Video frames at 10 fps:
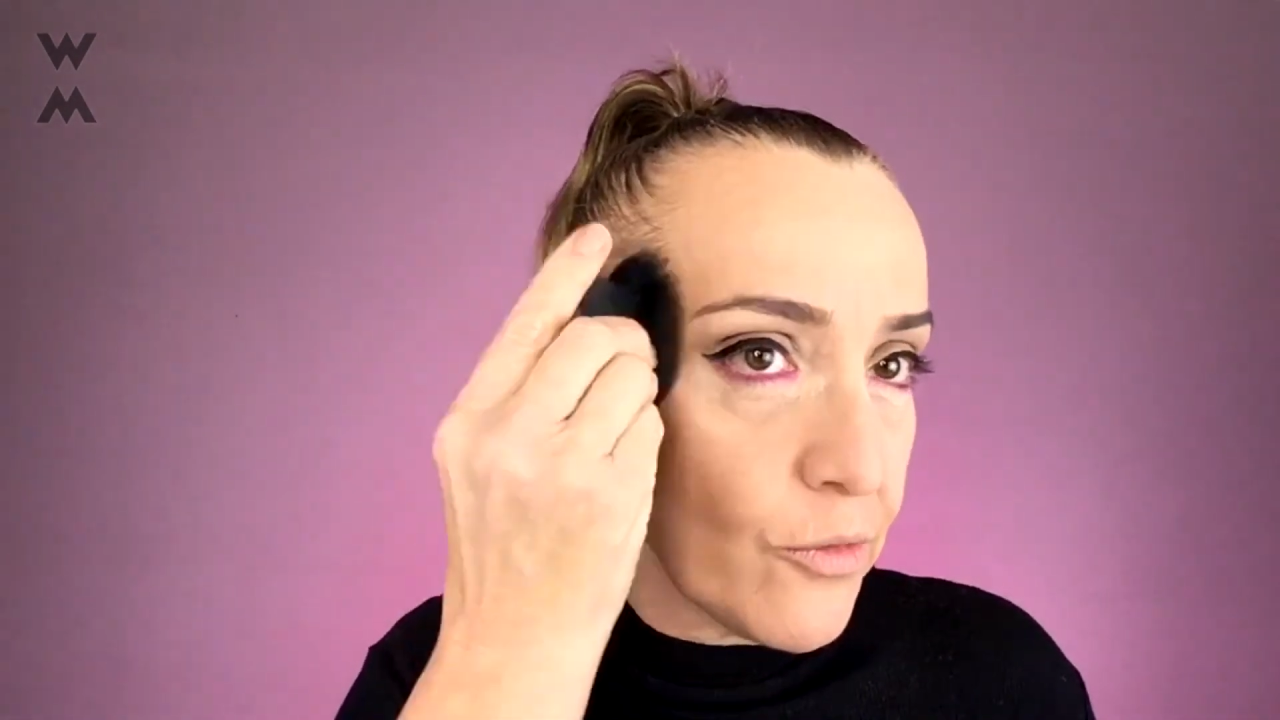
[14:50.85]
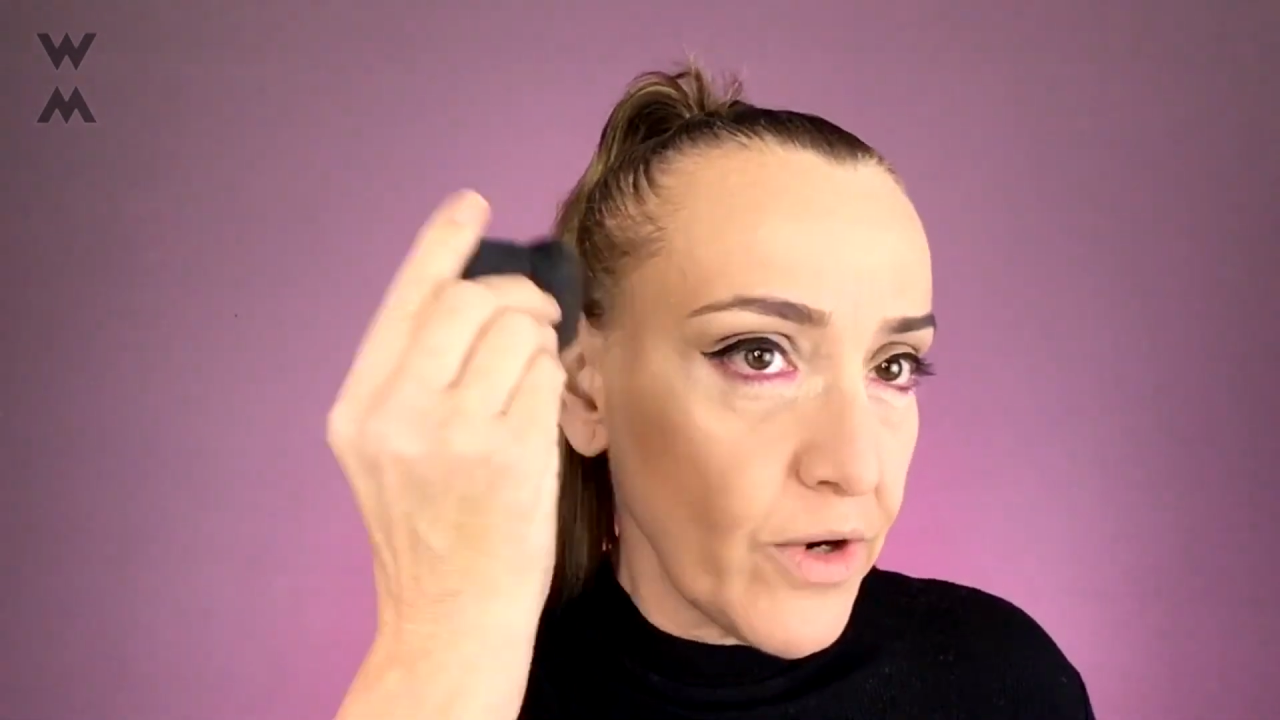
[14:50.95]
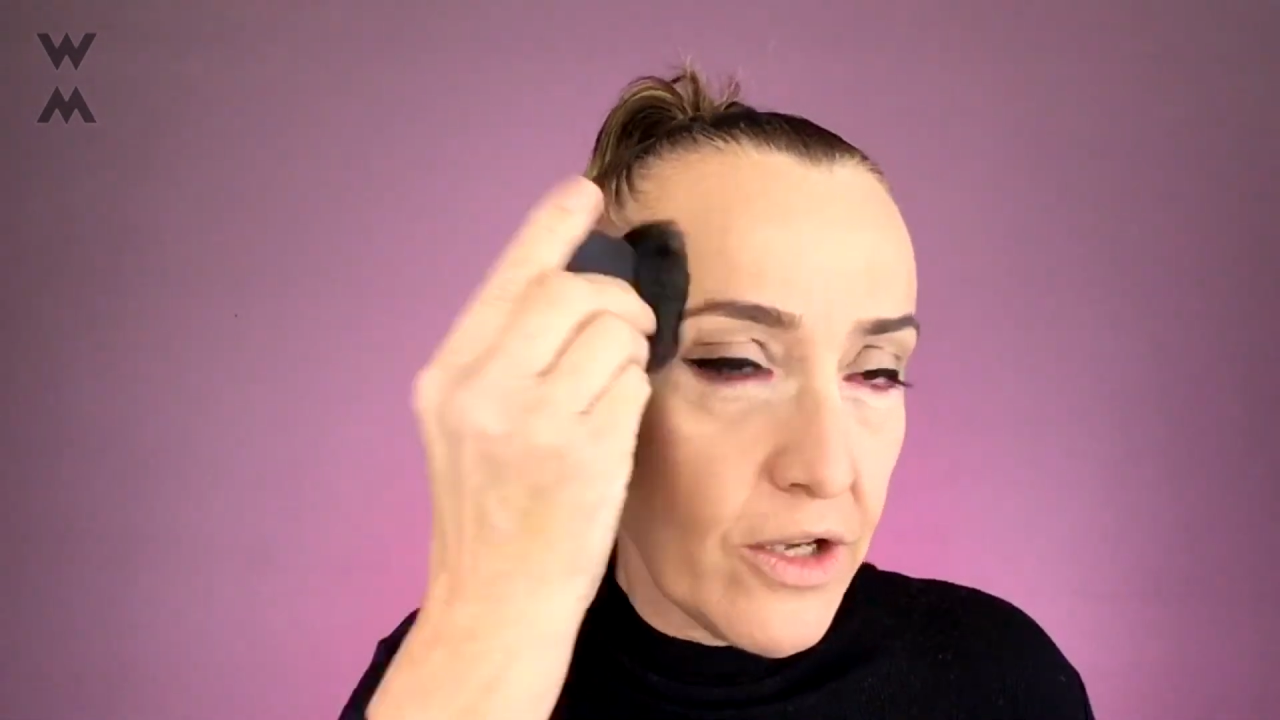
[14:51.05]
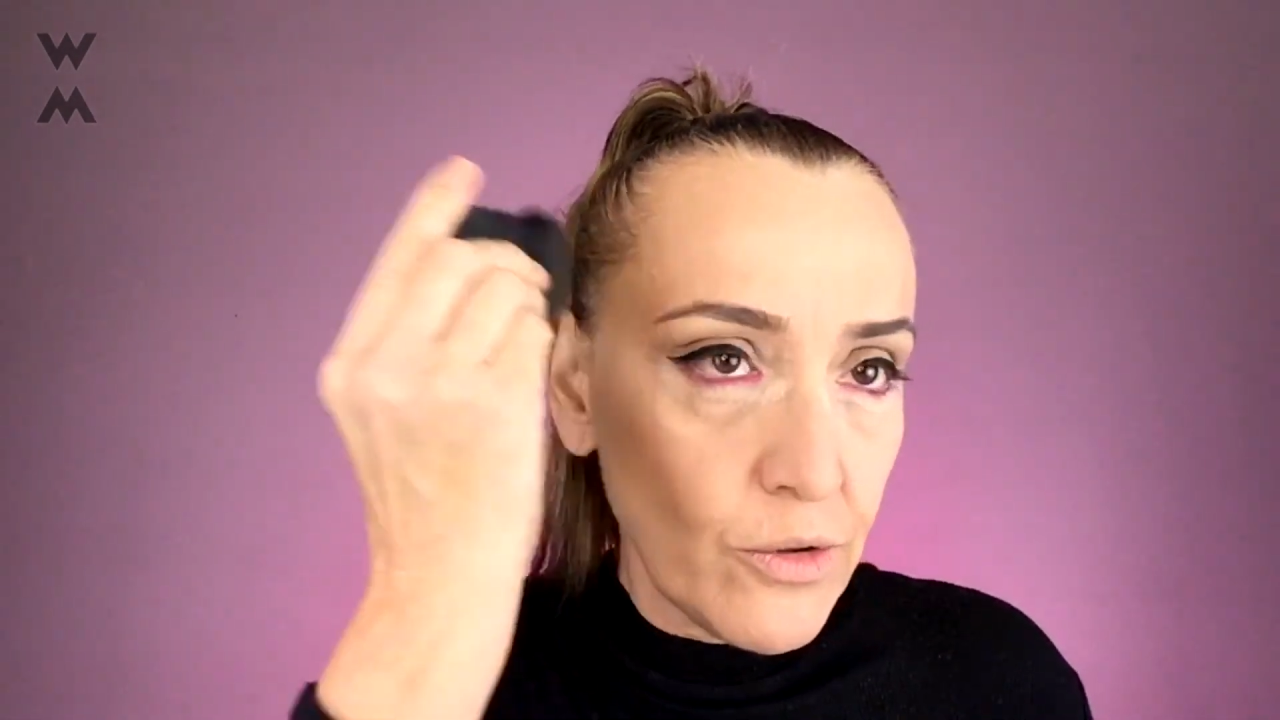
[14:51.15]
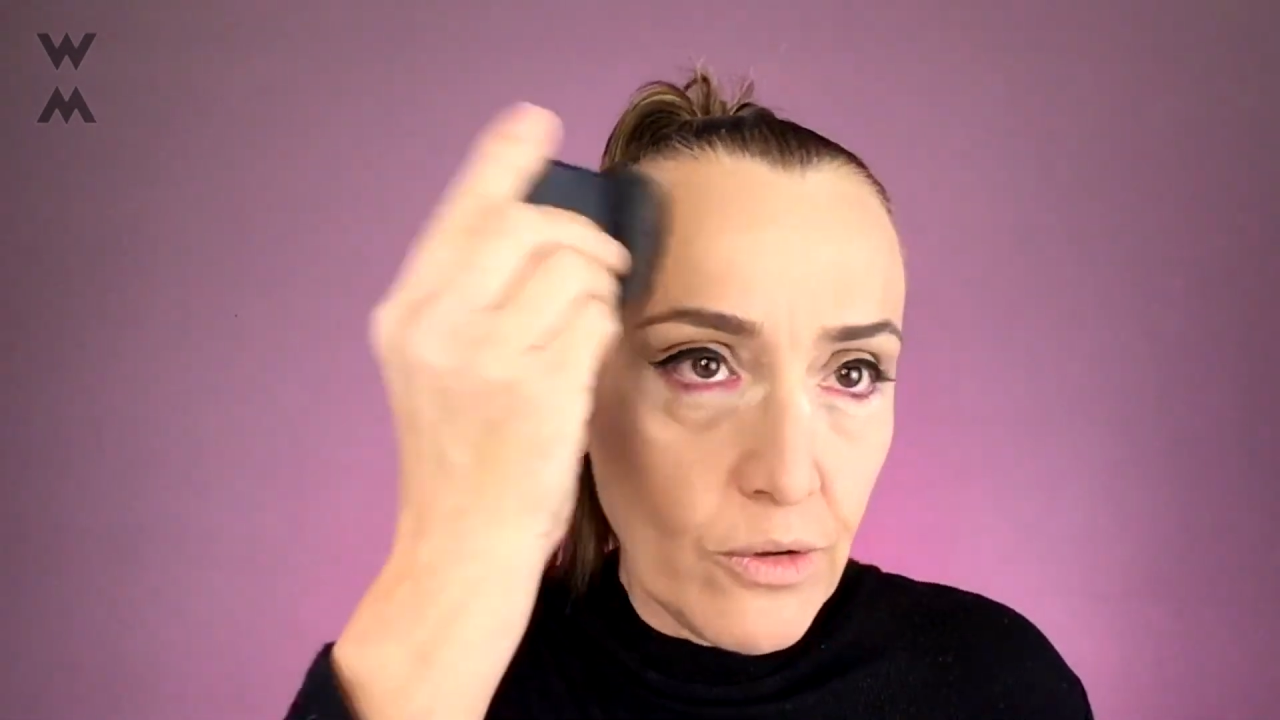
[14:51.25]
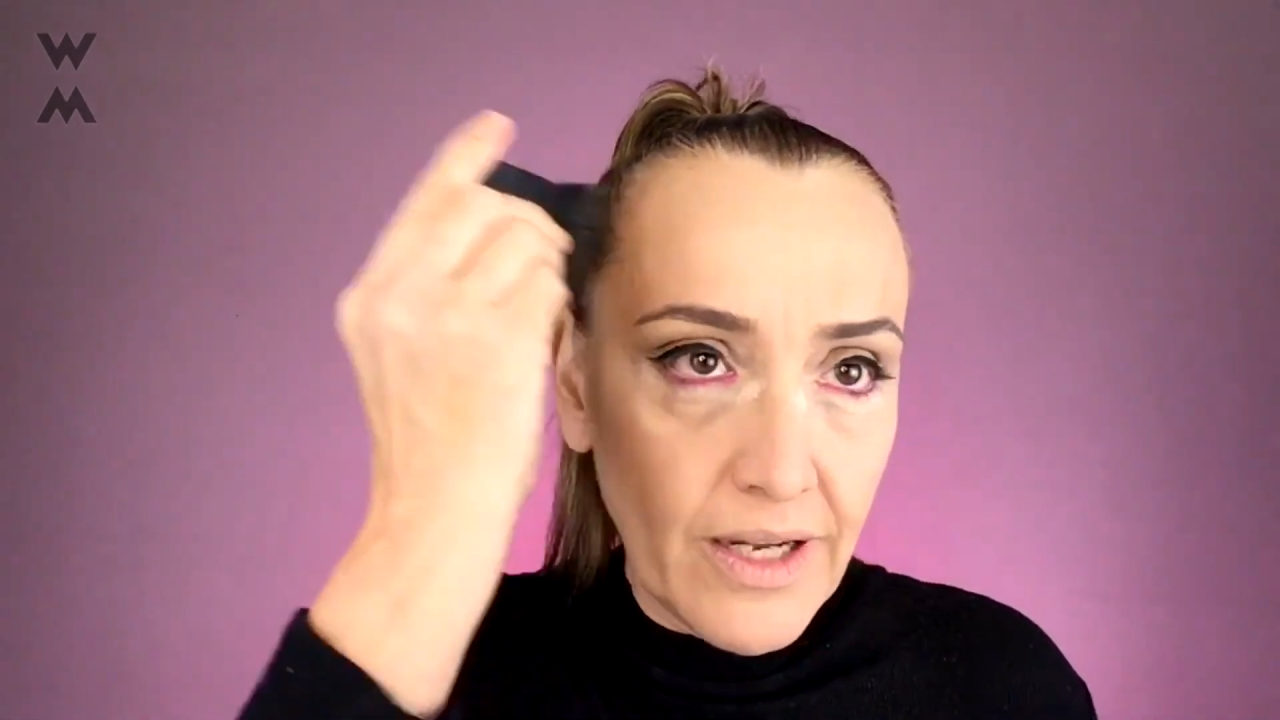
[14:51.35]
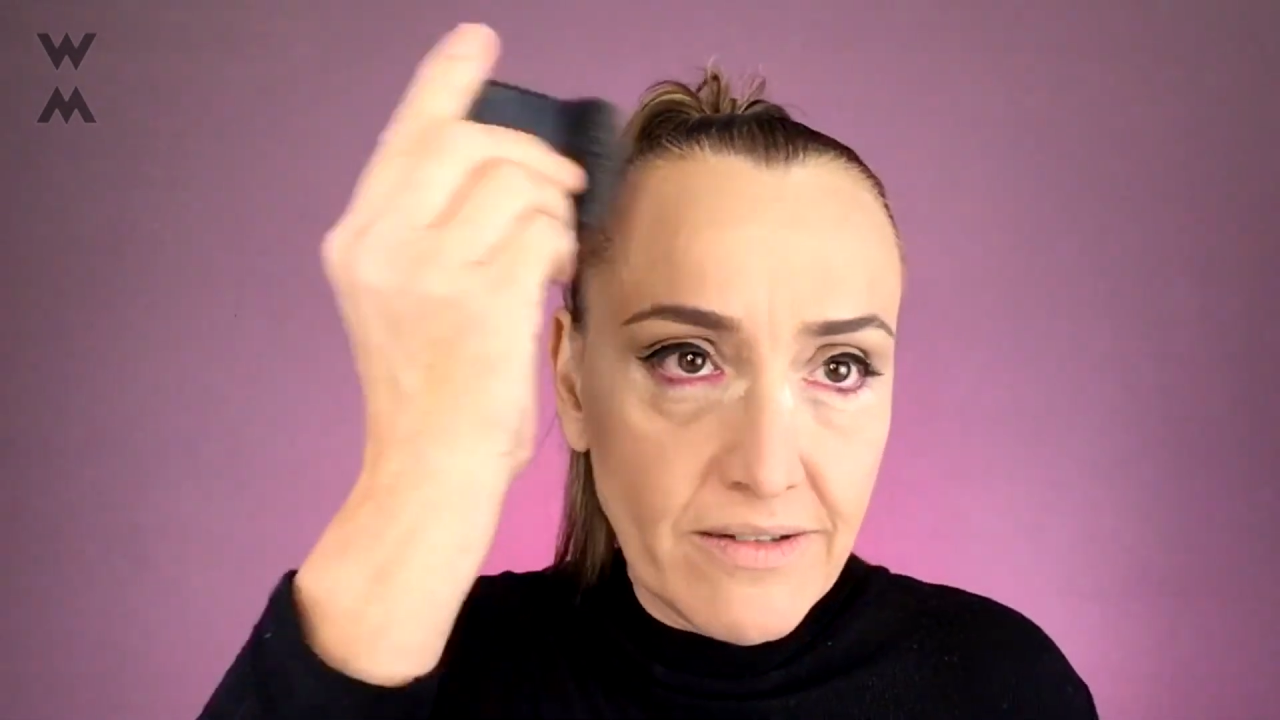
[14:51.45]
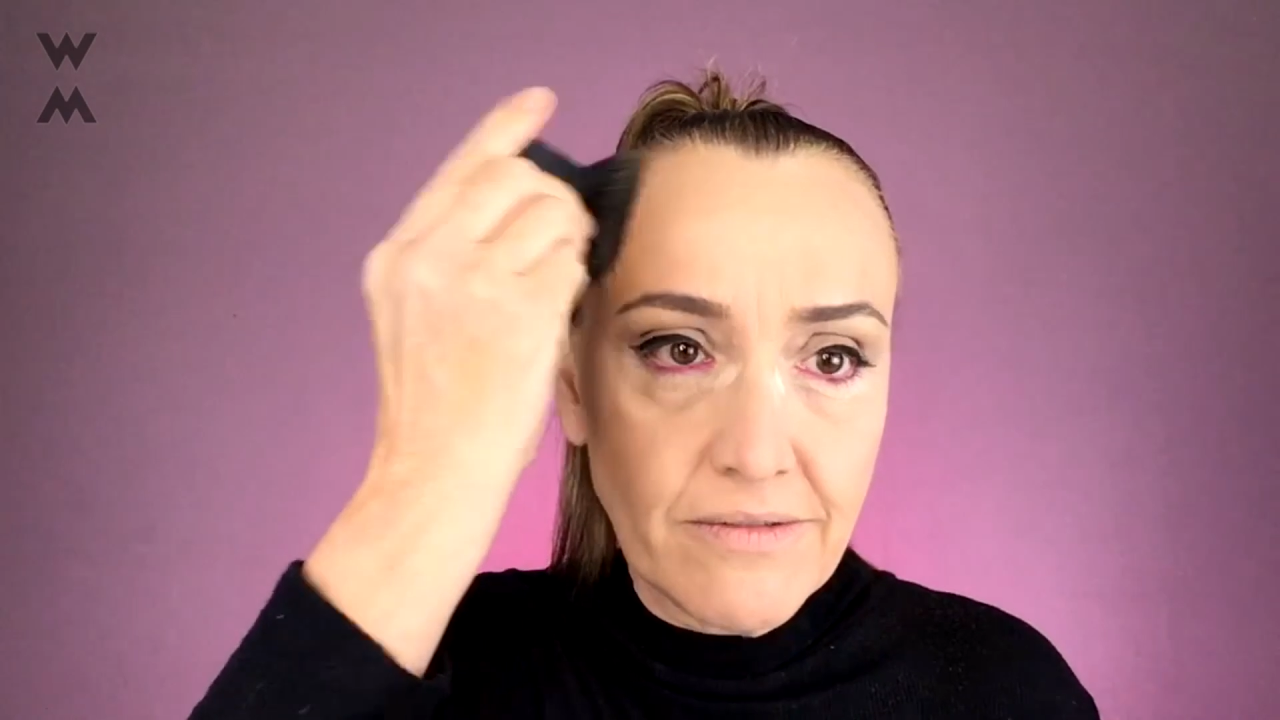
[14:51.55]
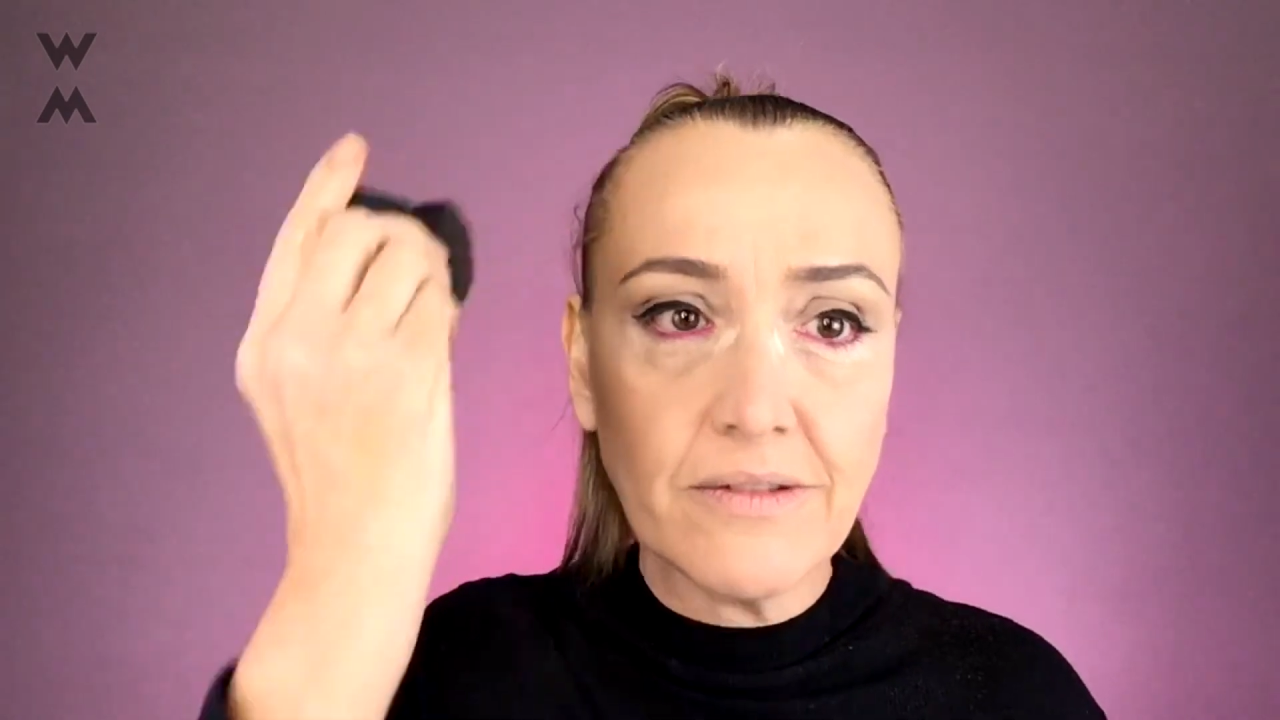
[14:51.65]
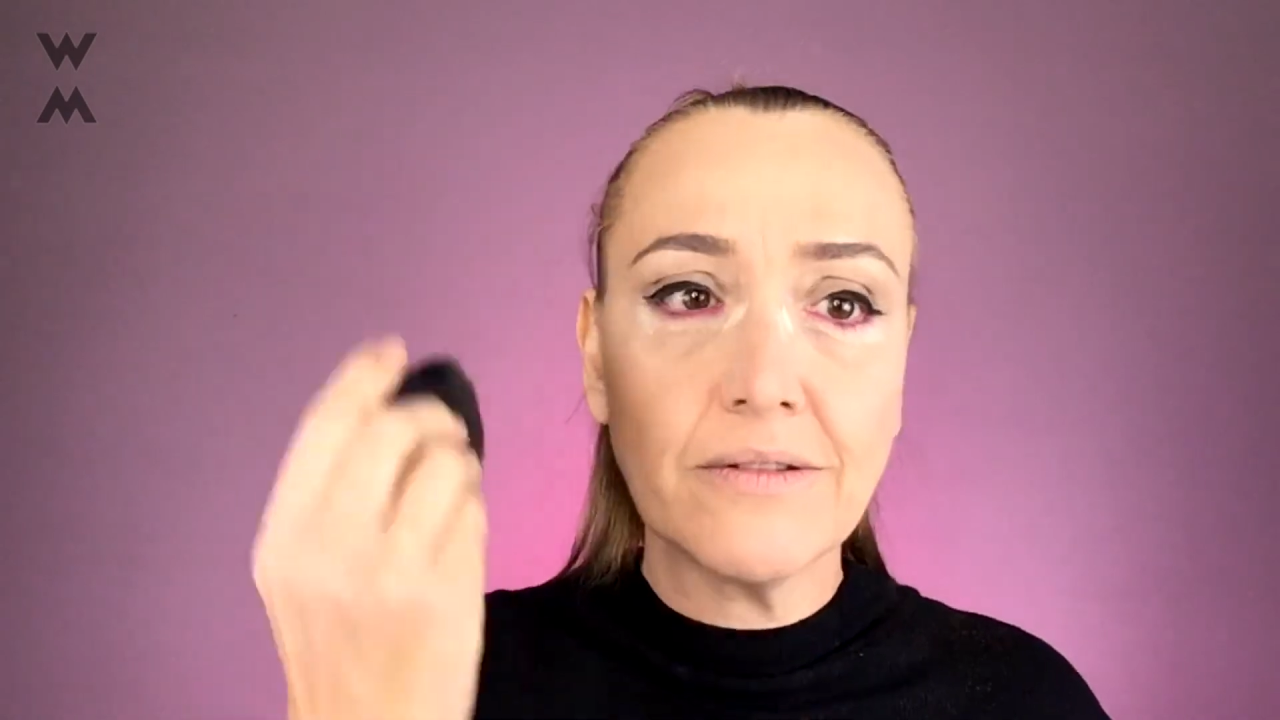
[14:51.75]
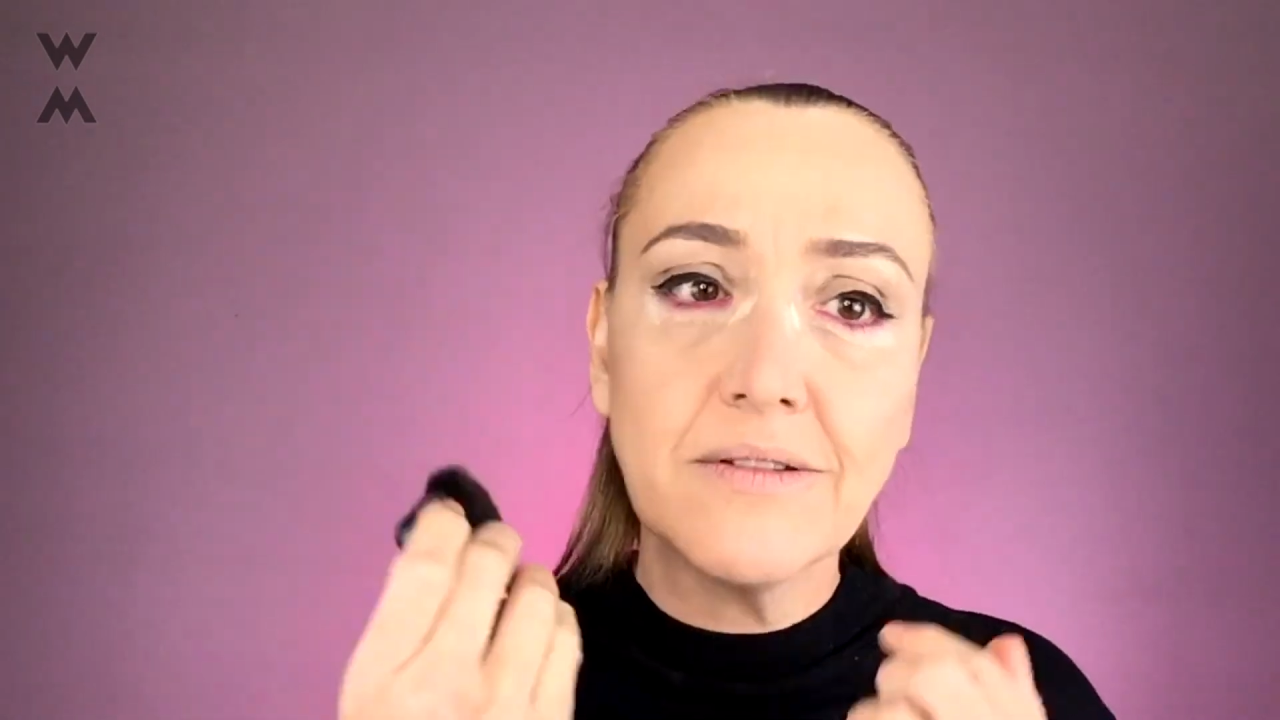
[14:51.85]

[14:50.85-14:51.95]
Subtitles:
wrinkle and